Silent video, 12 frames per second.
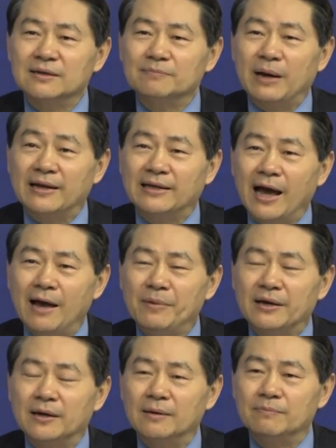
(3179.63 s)

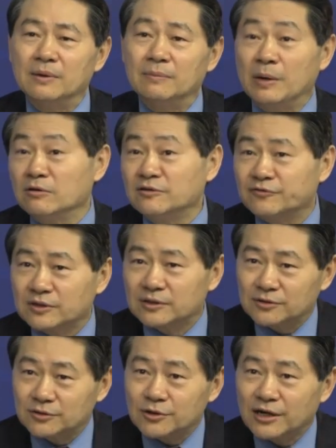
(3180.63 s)
pandemic, both for
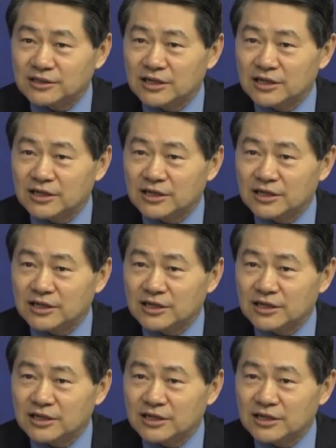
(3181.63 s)
the U.S.